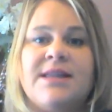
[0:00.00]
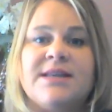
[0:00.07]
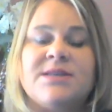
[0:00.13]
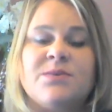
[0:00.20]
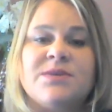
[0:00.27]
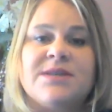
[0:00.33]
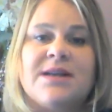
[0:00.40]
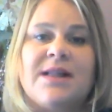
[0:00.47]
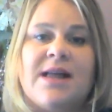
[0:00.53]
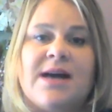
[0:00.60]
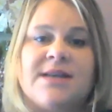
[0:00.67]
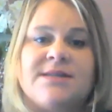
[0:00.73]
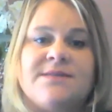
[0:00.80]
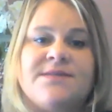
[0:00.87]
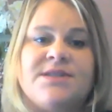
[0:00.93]
this was a
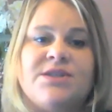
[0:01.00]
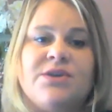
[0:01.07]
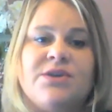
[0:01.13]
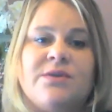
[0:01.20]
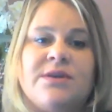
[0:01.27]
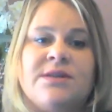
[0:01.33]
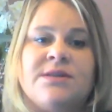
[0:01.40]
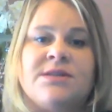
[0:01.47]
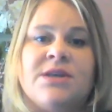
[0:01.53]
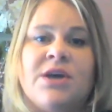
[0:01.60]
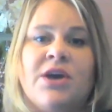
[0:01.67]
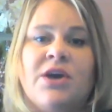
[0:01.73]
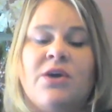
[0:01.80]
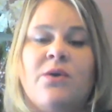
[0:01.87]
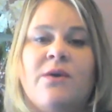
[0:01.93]
class of students
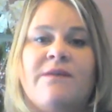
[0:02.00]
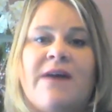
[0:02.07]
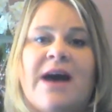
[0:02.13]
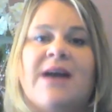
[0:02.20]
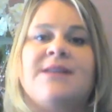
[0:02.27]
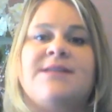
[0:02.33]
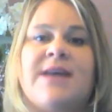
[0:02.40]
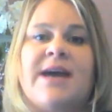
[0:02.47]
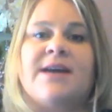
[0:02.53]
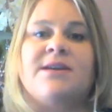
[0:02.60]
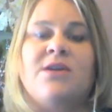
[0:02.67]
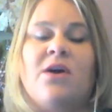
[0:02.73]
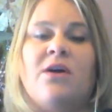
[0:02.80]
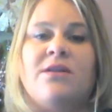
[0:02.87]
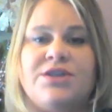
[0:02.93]
who have had
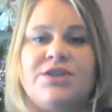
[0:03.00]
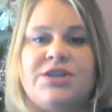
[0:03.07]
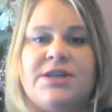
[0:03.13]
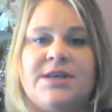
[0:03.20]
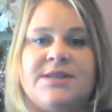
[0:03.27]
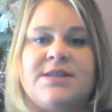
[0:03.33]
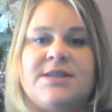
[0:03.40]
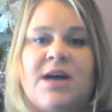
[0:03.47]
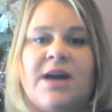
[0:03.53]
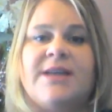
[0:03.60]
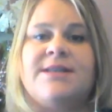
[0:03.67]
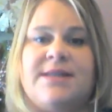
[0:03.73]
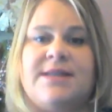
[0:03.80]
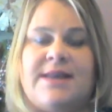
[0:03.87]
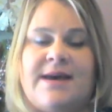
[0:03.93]
technology
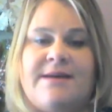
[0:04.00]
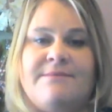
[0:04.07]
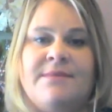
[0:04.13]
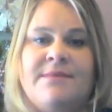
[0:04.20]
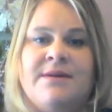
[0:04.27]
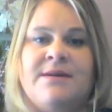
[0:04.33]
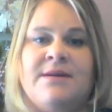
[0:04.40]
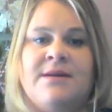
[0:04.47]
assigned to them